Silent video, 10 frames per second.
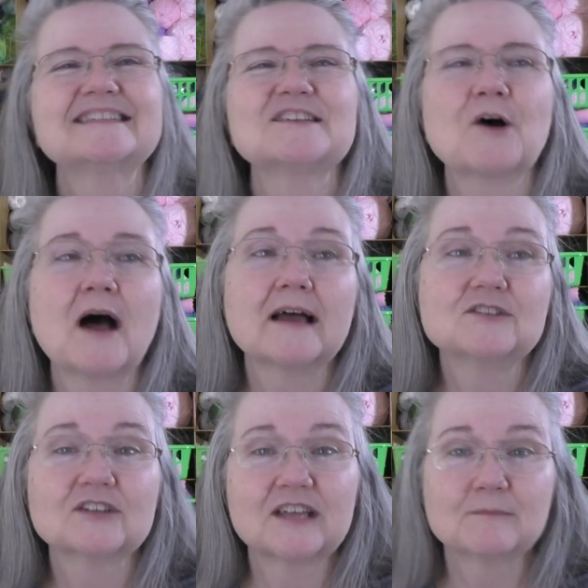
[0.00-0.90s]
and so I
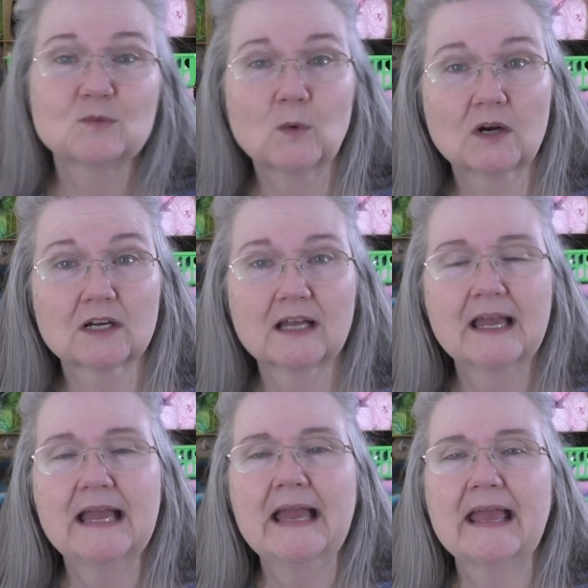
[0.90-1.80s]
took him to work.
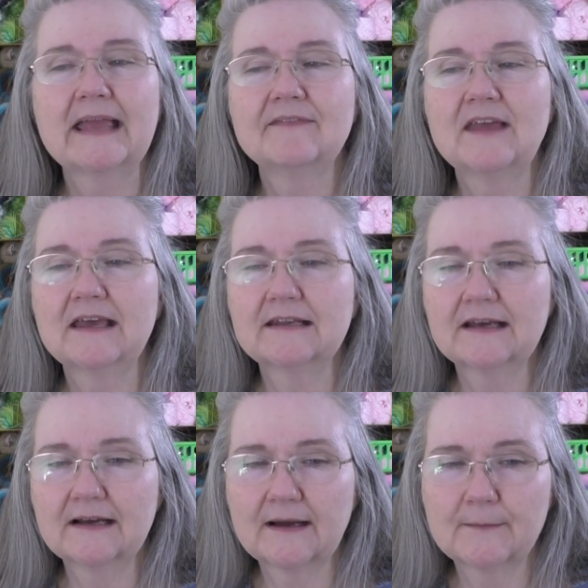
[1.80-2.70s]
And then
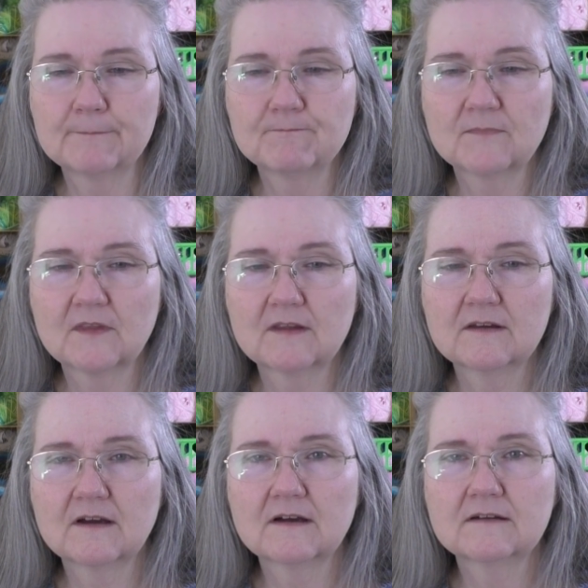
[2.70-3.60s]
um,
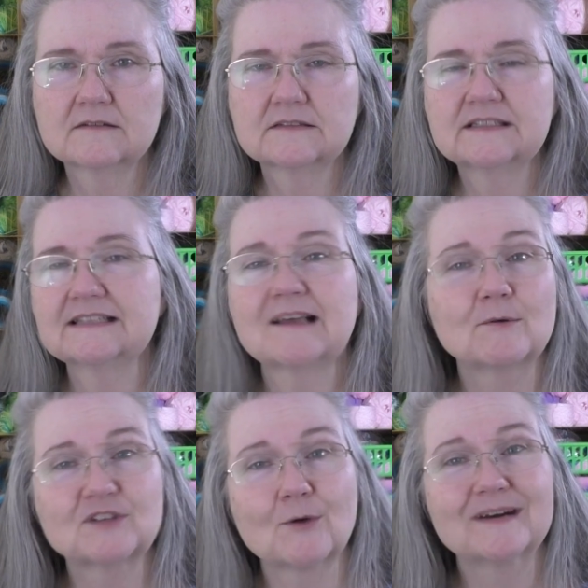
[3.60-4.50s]
since I
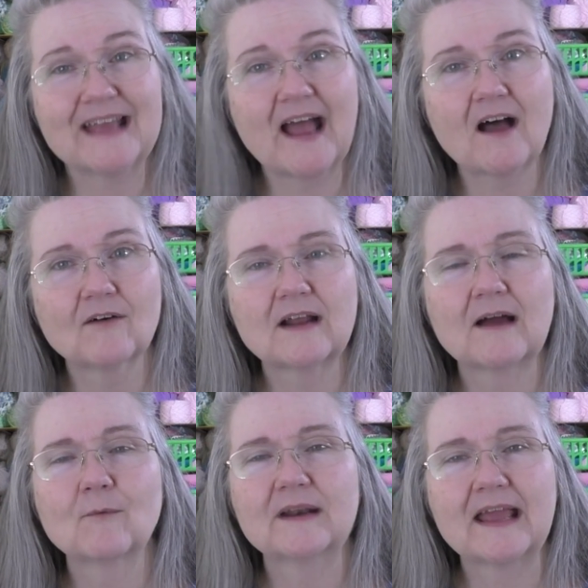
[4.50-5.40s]
was already out,
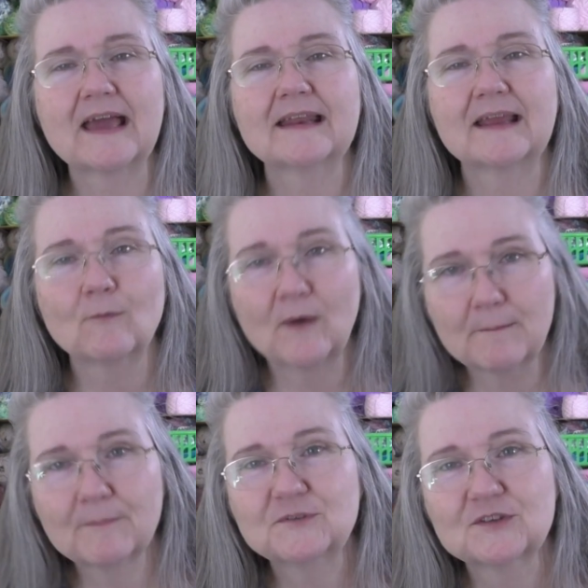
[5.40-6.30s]
I went ahead and
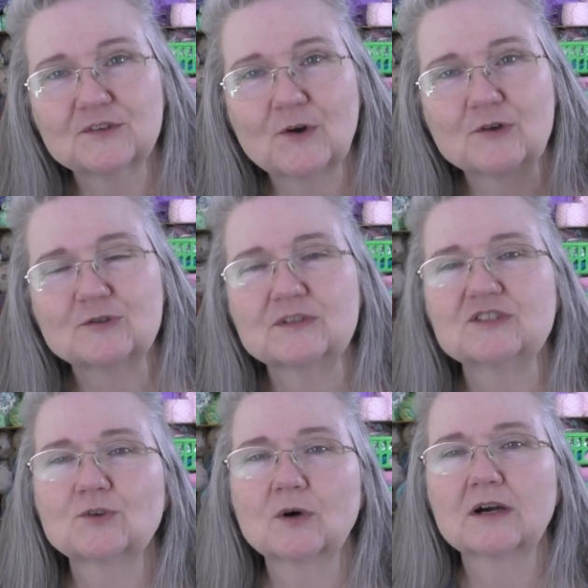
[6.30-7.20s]
went to the grocery
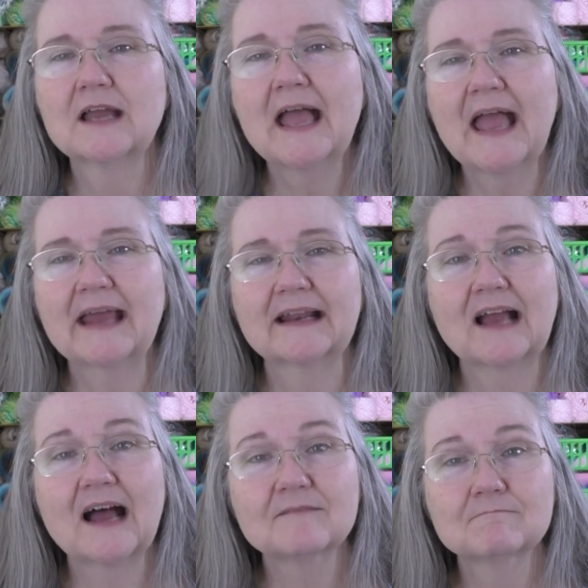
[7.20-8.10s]
store and
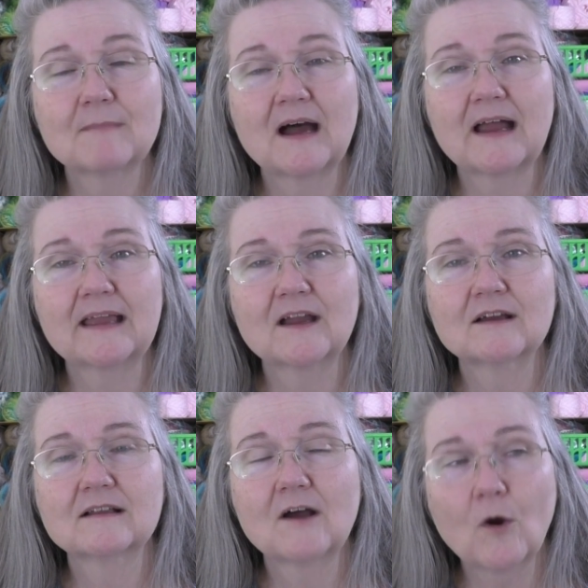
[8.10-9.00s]
got my,
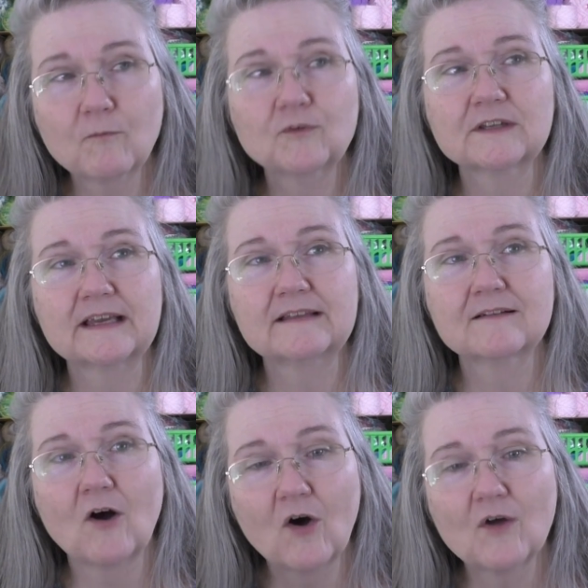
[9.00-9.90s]
hopefully,
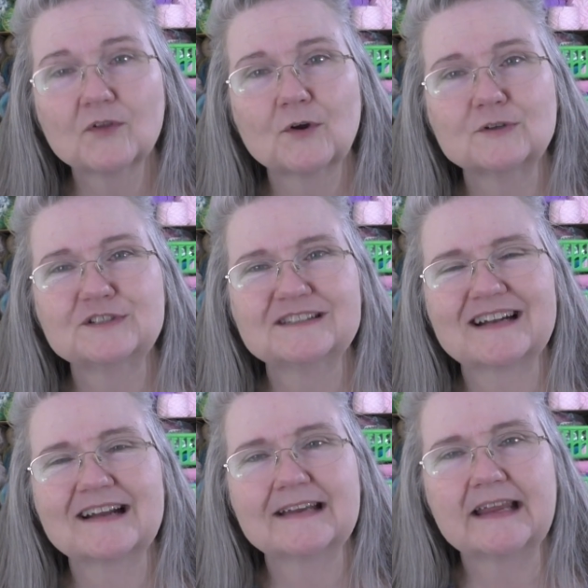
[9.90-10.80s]
all the groceries that
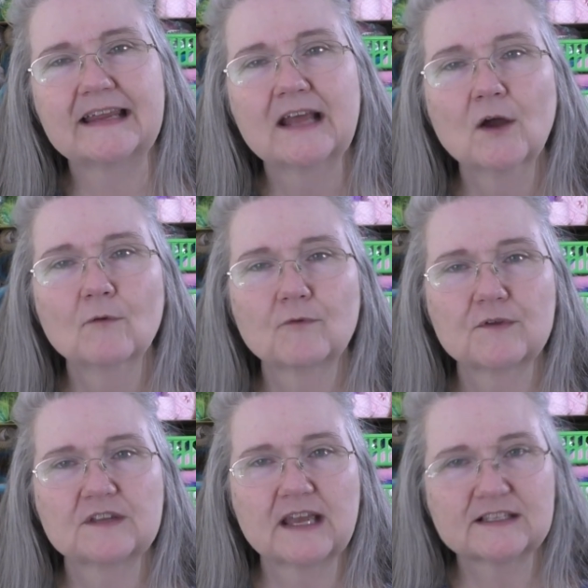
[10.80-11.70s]
I need
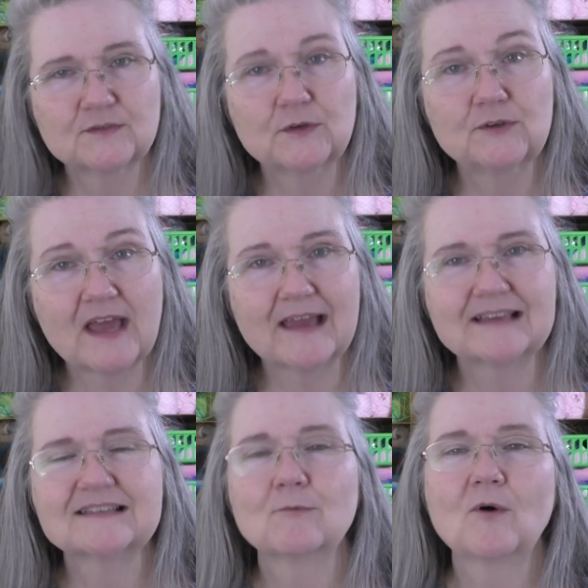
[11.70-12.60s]
for the next few
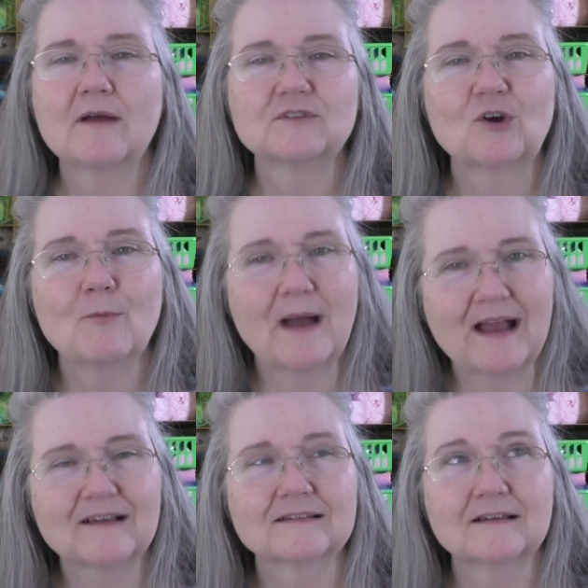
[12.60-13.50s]
days. I won't have to go
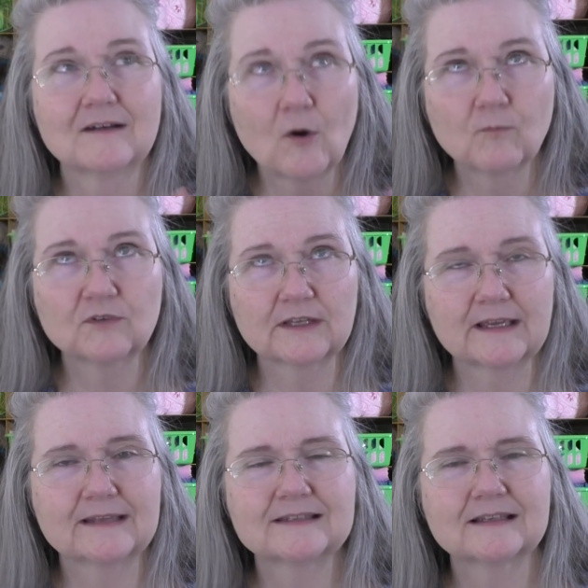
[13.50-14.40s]
back,
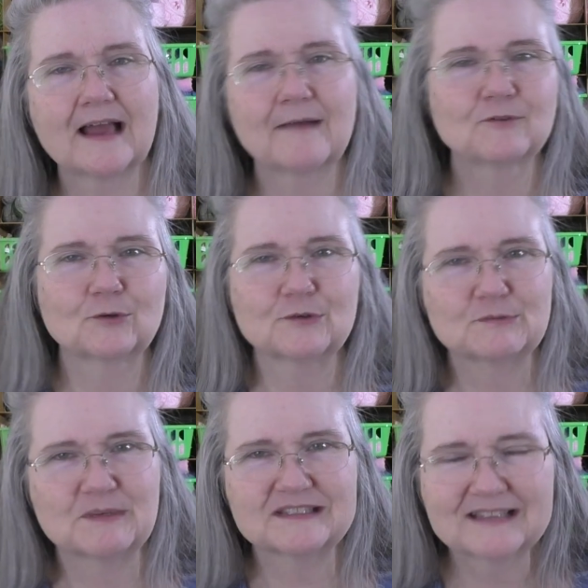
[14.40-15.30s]
hopefully, until after
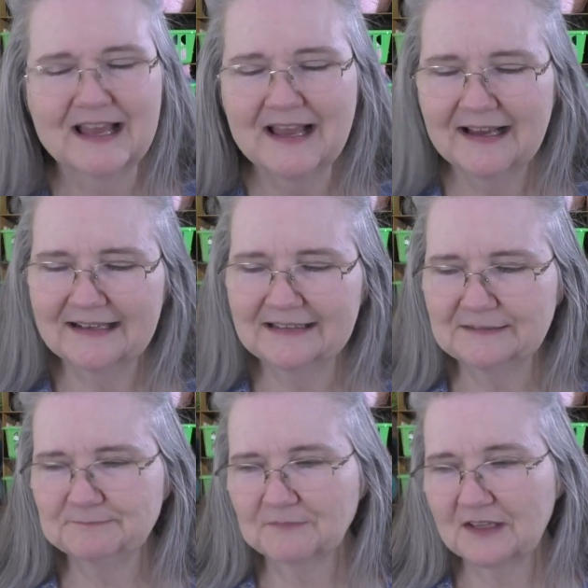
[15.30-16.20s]
Christmas.
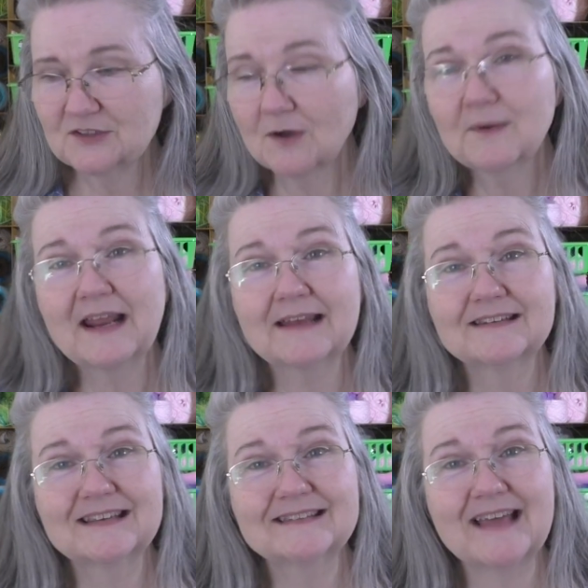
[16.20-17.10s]
Um, and so I went ahead
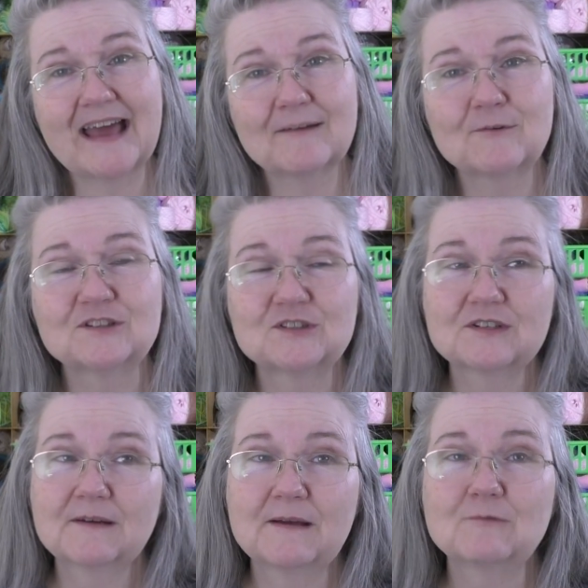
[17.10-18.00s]
and did that, which
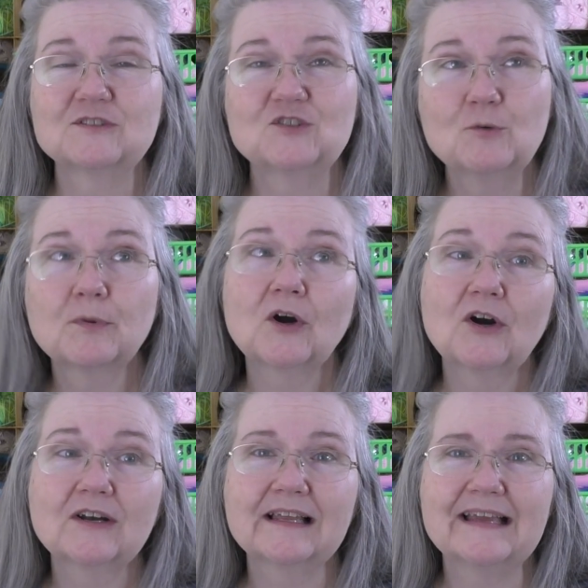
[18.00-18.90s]
it was super
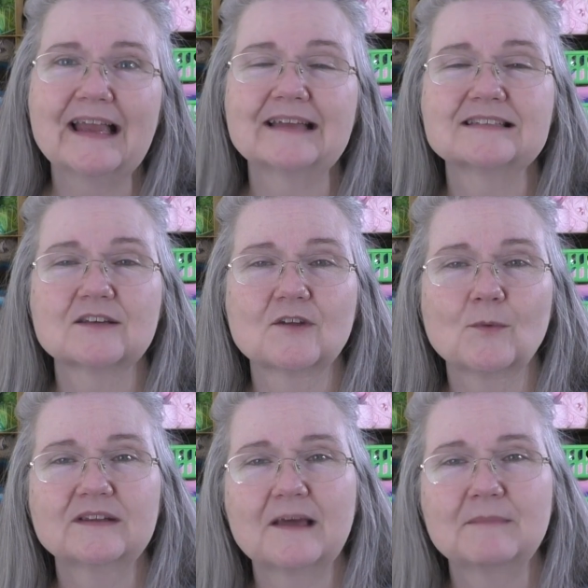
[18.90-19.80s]
early, and so there
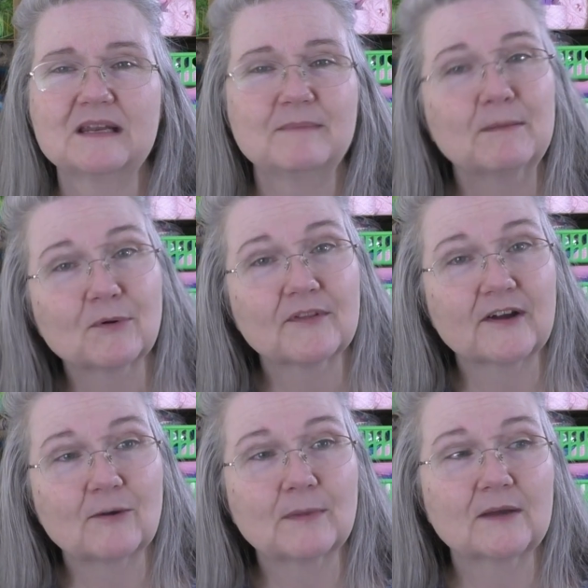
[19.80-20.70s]
wasn't that many people
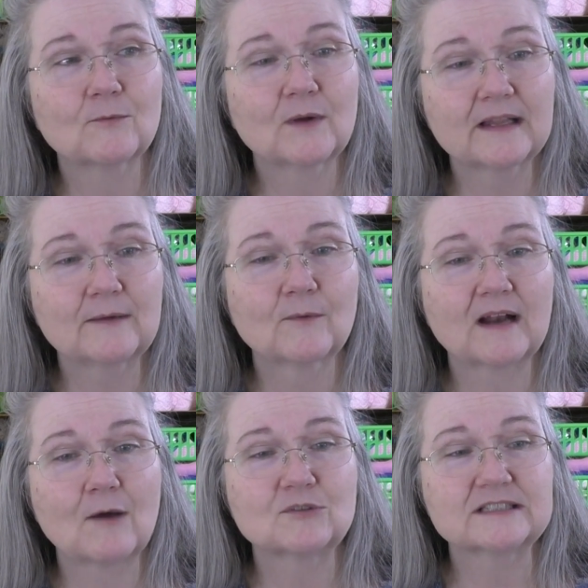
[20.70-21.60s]
there. But really, when
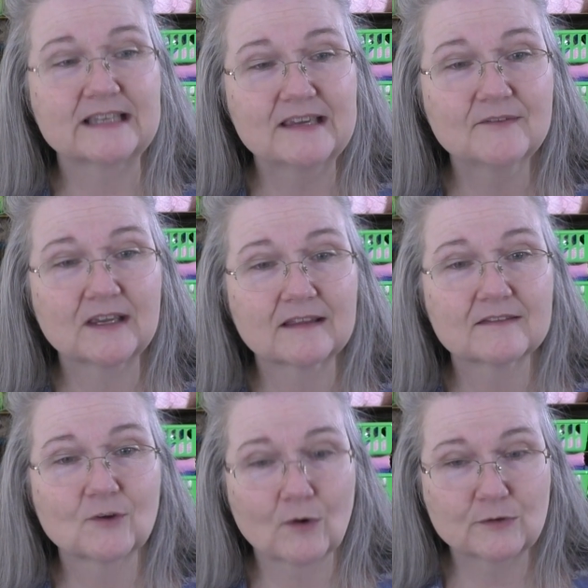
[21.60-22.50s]
I was leaving
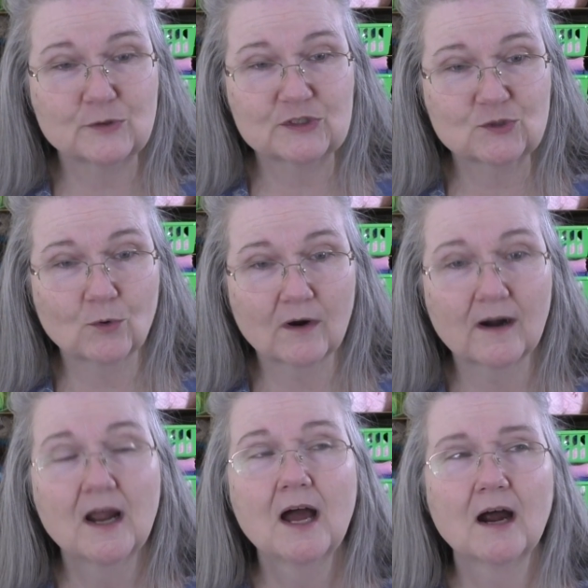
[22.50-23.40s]
the grocery
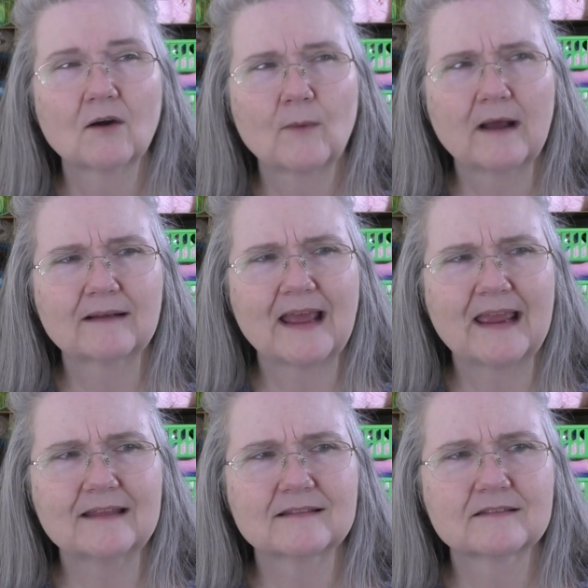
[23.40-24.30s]
store around
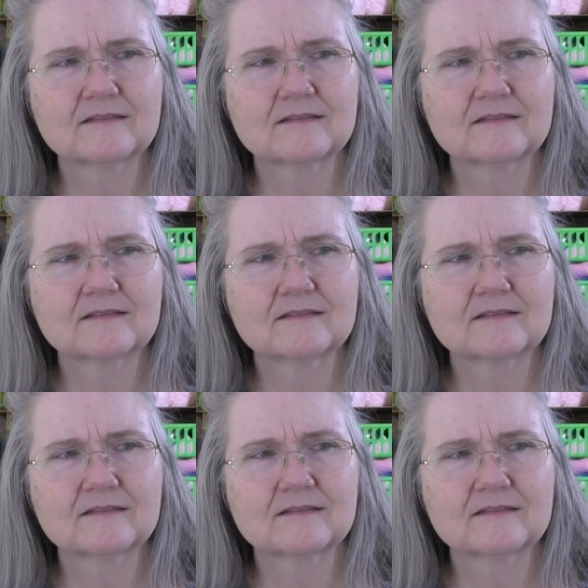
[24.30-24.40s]
8,